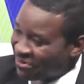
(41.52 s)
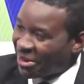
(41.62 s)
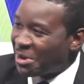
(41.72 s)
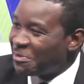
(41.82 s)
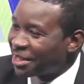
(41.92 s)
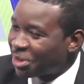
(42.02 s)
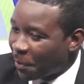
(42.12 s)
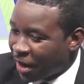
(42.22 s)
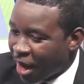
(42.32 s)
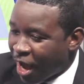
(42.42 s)
Very much
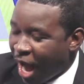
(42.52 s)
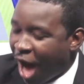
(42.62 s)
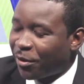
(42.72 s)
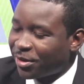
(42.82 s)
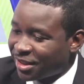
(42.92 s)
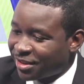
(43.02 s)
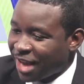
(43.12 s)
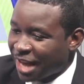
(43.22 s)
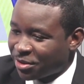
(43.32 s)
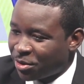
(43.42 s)
so. But I always had
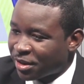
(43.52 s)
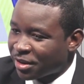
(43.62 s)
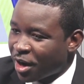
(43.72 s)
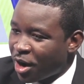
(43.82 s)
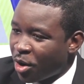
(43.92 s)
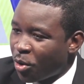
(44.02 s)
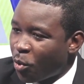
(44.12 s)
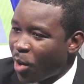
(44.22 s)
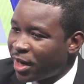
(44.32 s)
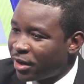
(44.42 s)
to ask you this.
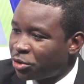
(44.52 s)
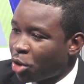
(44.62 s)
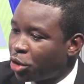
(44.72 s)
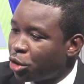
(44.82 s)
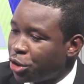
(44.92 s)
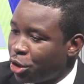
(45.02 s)
When did it dawn on